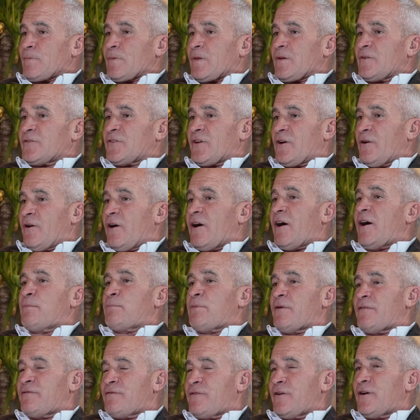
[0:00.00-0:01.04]
So I
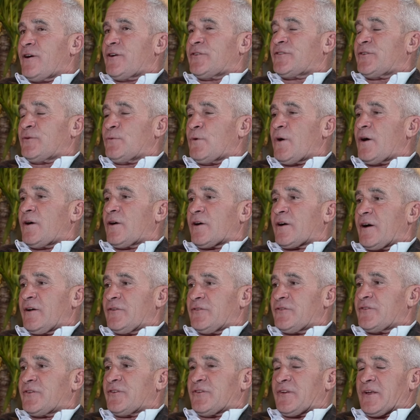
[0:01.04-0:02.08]
prefer to work
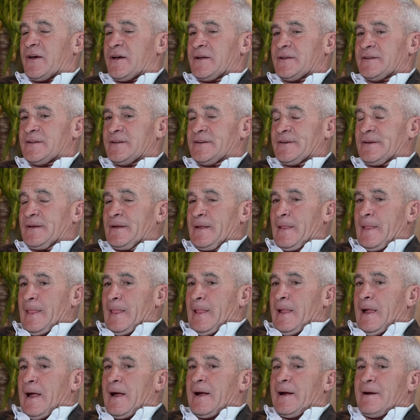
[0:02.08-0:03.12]
unsedated.
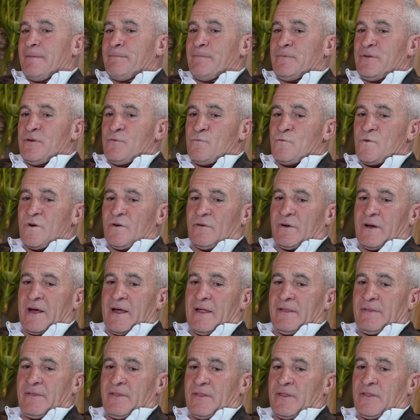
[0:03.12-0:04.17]
You will get
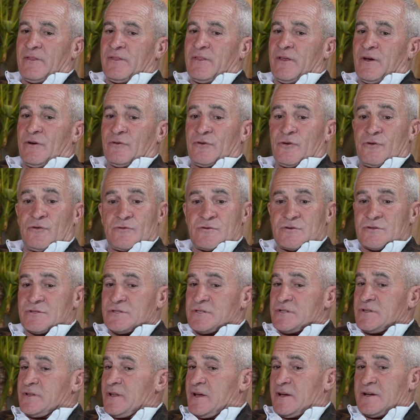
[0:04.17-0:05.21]
the odd
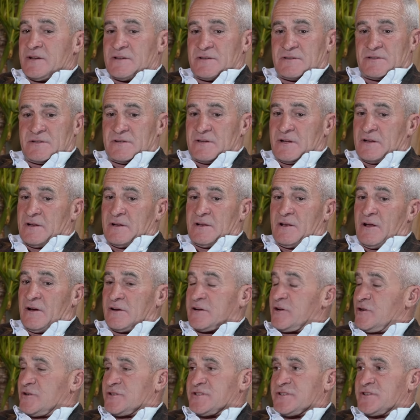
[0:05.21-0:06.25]
horse that,
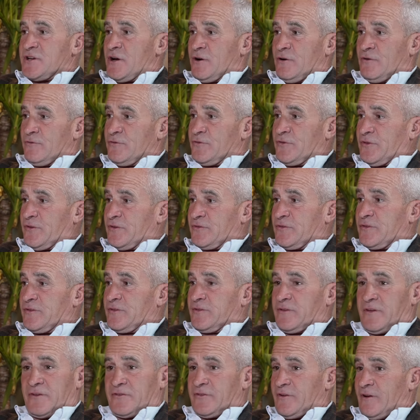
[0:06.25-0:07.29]
like ourselves,
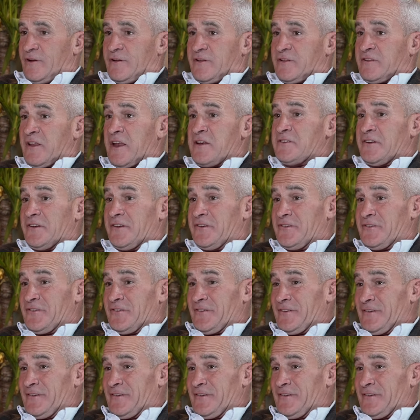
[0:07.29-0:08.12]
doesn't like the dentist.